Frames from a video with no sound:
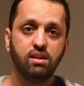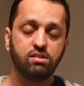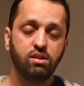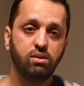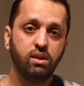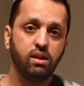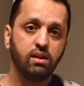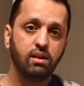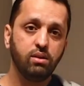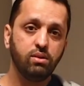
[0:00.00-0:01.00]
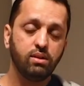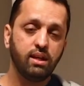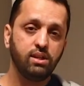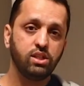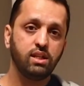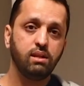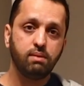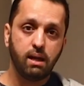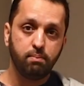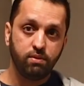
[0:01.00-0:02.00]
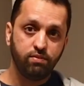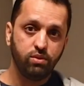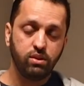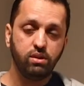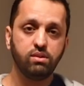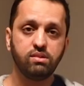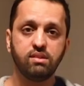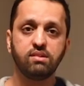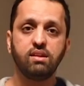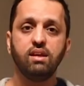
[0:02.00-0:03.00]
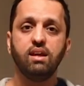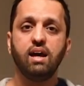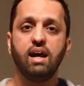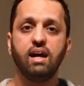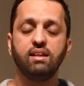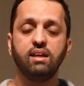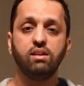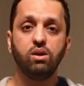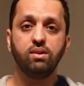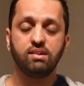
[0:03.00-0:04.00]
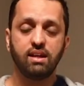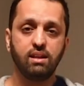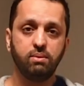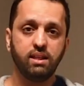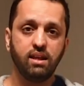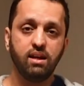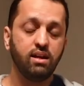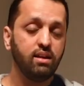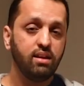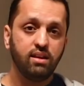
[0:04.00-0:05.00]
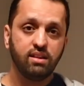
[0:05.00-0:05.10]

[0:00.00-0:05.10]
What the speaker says: So you include a journey map for the users and they know exactly where they are.